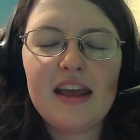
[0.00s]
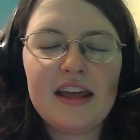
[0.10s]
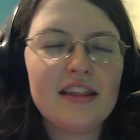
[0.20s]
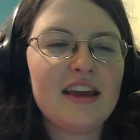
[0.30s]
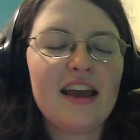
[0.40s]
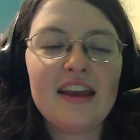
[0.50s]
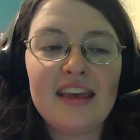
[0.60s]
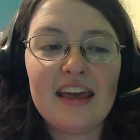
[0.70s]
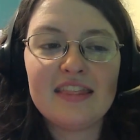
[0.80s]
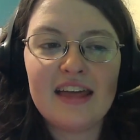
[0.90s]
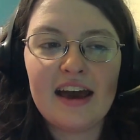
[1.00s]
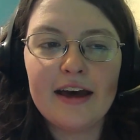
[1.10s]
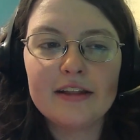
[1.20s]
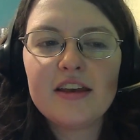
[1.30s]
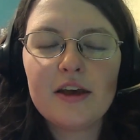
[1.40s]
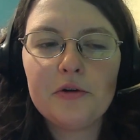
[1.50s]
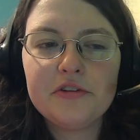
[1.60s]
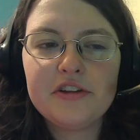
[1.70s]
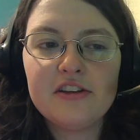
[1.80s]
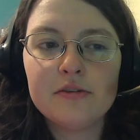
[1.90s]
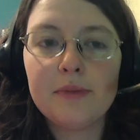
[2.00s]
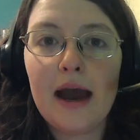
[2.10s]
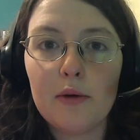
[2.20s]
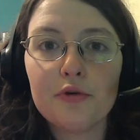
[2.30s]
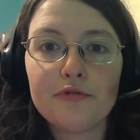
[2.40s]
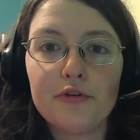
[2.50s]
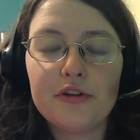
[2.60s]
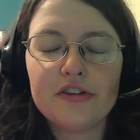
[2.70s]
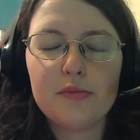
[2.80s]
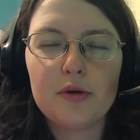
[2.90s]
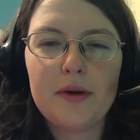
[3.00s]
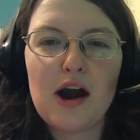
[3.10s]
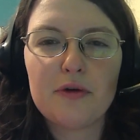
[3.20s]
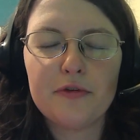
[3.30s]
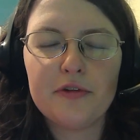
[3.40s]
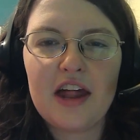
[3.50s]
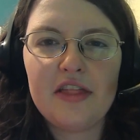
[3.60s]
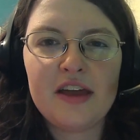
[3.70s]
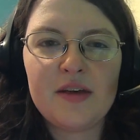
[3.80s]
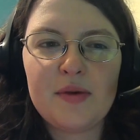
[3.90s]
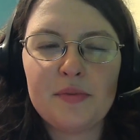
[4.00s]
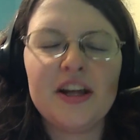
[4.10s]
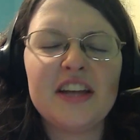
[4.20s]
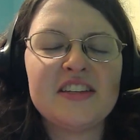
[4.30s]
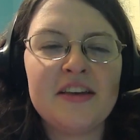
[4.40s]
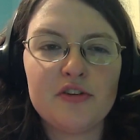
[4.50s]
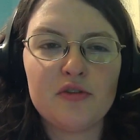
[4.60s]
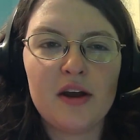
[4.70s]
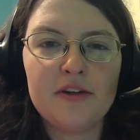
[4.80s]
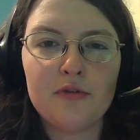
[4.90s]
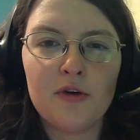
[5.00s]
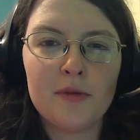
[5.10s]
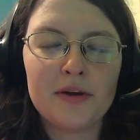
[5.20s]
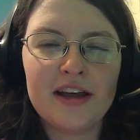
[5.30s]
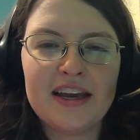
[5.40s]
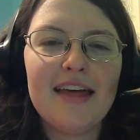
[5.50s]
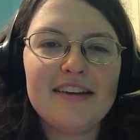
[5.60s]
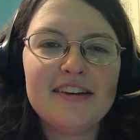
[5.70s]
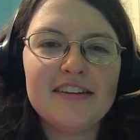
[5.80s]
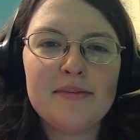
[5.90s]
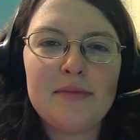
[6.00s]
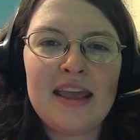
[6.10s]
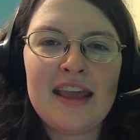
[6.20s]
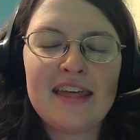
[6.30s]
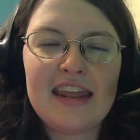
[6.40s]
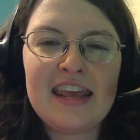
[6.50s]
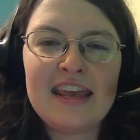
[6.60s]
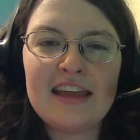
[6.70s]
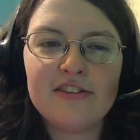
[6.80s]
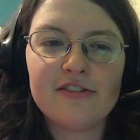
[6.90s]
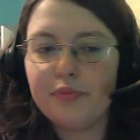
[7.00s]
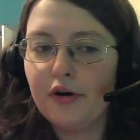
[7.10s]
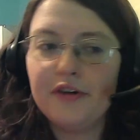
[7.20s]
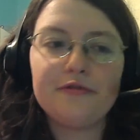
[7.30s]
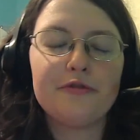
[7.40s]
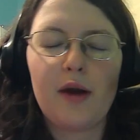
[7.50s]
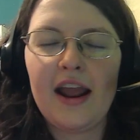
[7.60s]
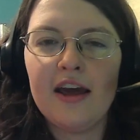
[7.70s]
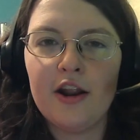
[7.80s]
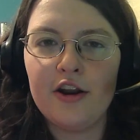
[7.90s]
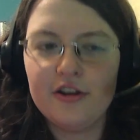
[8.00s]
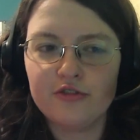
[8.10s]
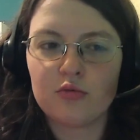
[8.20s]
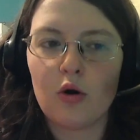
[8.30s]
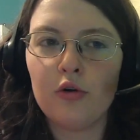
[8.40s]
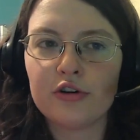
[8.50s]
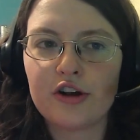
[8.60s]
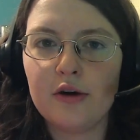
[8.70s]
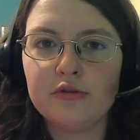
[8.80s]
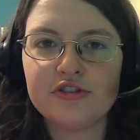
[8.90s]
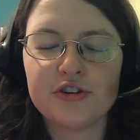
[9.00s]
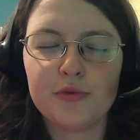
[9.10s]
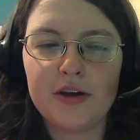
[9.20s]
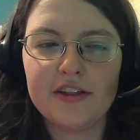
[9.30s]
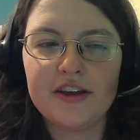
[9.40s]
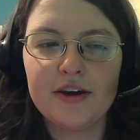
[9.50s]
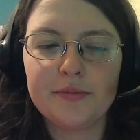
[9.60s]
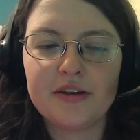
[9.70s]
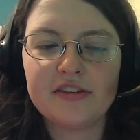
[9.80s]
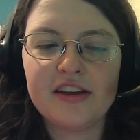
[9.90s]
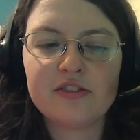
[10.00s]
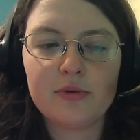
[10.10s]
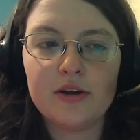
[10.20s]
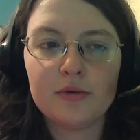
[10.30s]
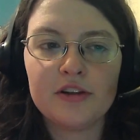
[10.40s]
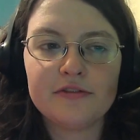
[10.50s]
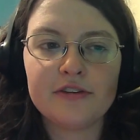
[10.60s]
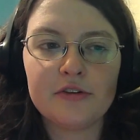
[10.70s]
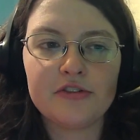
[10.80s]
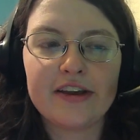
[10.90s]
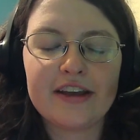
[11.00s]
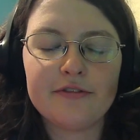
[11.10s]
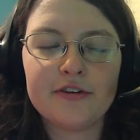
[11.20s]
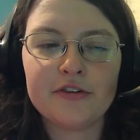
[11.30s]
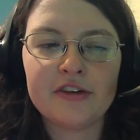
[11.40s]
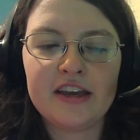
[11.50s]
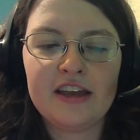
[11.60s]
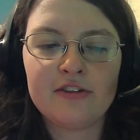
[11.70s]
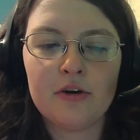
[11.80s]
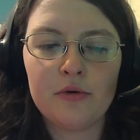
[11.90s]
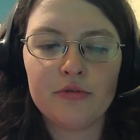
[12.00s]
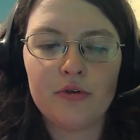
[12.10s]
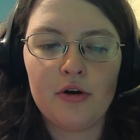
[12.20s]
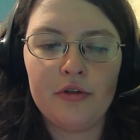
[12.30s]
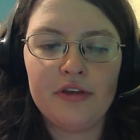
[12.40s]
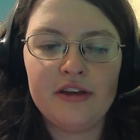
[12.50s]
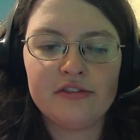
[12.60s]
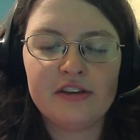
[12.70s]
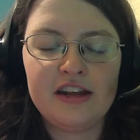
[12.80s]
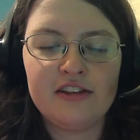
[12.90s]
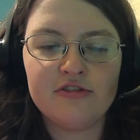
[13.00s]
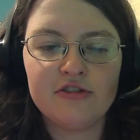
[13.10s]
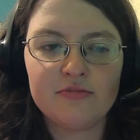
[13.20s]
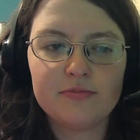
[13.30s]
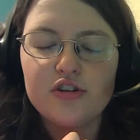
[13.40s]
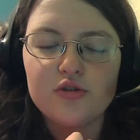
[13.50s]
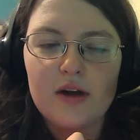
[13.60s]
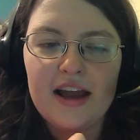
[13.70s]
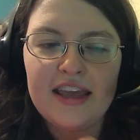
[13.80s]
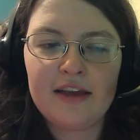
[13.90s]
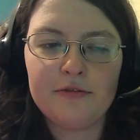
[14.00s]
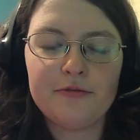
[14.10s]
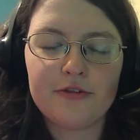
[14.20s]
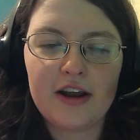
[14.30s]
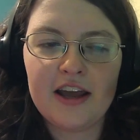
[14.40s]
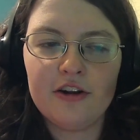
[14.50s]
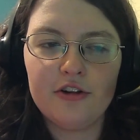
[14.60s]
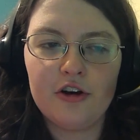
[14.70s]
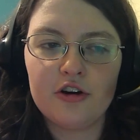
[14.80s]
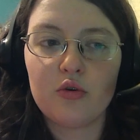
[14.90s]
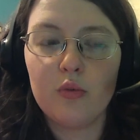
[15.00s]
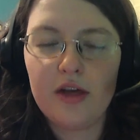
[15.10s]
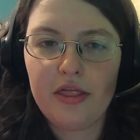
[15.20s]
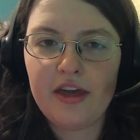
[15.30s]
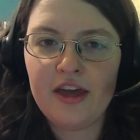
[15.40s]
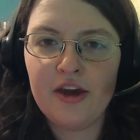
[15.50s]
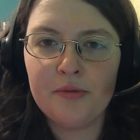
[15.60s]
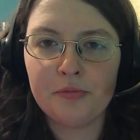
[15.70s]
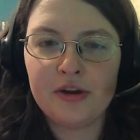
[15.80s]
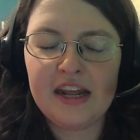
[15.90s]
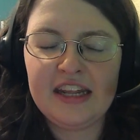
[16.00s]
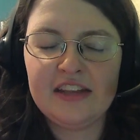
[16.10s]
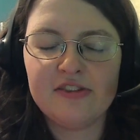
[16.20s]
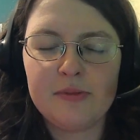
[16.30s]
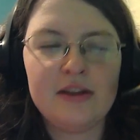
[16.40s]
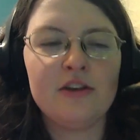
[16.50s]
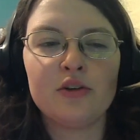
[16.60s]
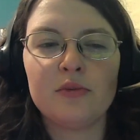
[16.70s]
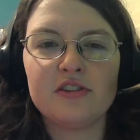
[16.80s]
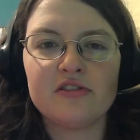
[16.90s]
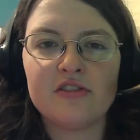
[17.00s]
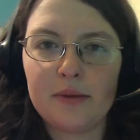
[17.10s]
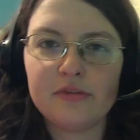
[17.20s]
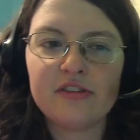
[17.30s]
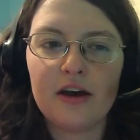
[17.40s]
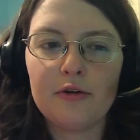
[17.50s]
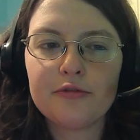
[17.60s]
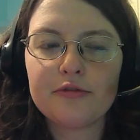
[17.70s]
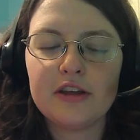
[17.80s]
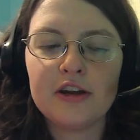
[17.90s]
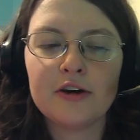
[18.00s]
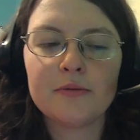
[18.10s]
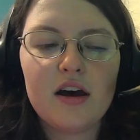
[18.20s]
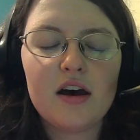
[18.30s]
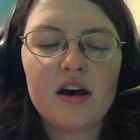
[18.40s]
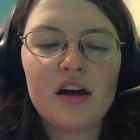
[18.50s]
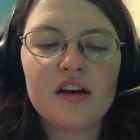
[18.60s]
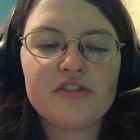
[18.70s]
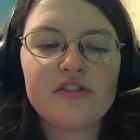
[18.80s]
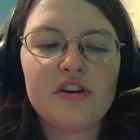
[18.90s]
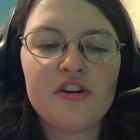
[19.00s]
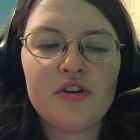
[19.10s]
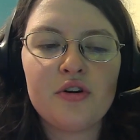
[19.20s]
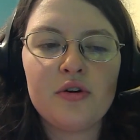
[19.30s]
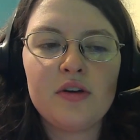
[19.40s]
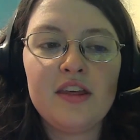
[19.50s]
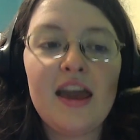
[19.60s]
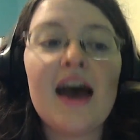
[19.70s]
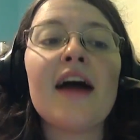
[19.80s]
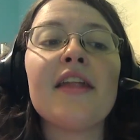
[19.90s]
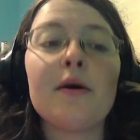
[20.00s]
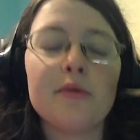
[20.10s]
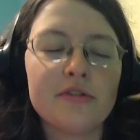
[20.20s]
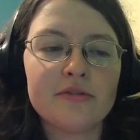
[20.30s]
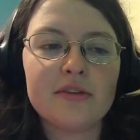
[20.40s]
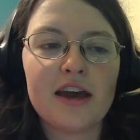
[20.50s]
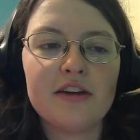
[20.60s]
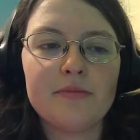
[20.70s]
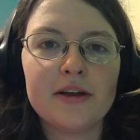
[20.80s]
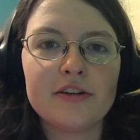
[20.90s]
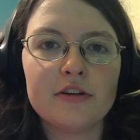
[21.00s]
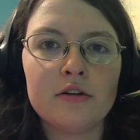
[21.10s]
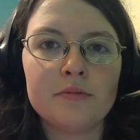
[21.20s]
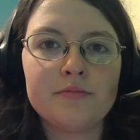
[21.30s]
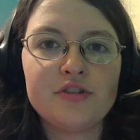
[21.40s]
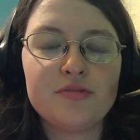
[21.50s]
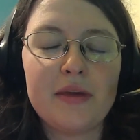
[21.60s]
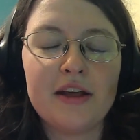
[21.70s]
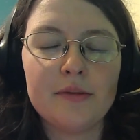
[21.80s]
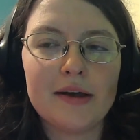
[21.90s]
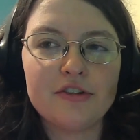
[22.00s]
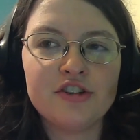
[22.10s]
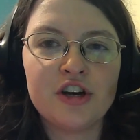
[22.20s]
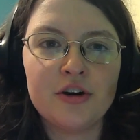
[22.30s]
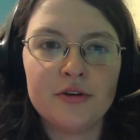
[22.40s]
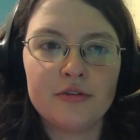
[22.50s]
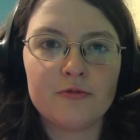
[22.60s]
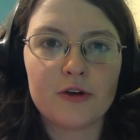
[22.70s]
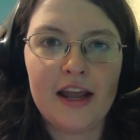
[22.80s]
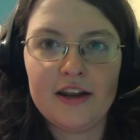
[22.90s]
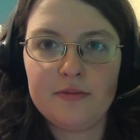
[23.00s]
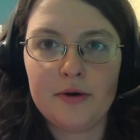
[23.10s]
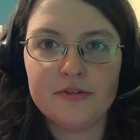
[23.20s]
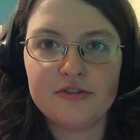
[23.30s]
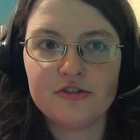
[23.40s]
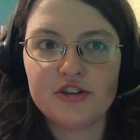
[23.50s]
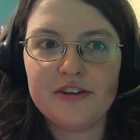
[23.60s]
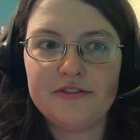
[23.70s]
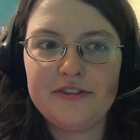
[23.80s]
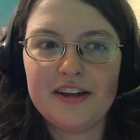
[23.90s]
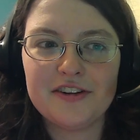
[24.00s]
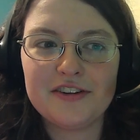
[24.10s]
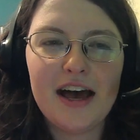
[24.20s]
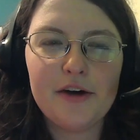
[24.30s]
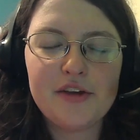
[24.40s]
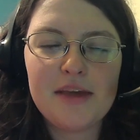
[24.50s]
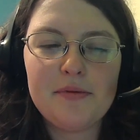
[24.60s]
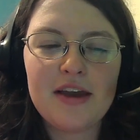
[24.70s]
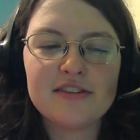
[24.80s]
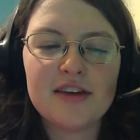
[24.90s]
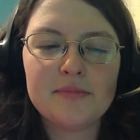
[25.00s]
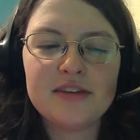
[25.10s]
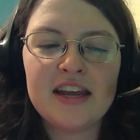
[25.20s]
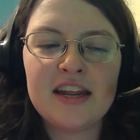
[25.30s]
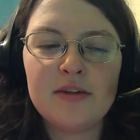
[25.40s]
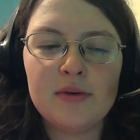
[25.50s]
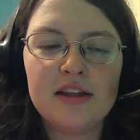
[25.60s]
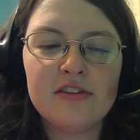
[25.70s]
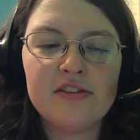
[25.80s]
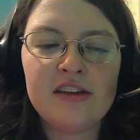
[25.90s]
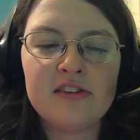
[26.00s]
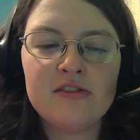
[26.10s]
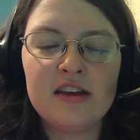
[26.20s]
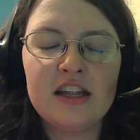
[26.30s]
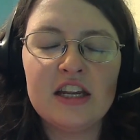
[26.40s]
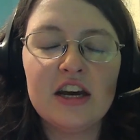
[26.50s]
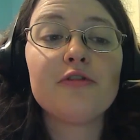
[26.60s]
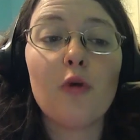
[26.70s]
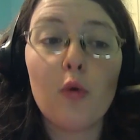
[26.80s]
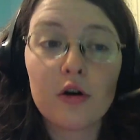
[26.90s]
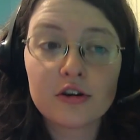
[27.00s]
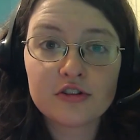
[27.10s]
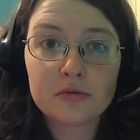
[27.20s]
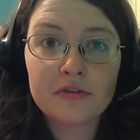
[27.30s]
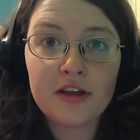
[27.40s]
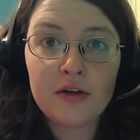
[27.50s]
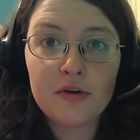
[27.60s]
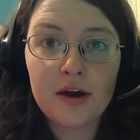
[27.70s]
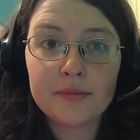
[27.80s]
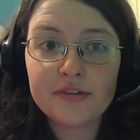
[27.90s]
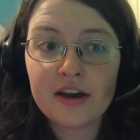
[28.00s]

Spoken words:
And like, I get that. Guilt is powerful. It's more powerful than I think people like to give it credit for, but like, that doesn't mean that he gets to put Fran on his roller coaster with him, because that's what it really feels like. It feels like he's going through all this and he's just dragging Fran along with him when he needs to be dealing with the stuff himself, you know? That was kind of my little spiel about the show and rant about Mr. Sheffield. I'll keep you guys updated when season 4's review comes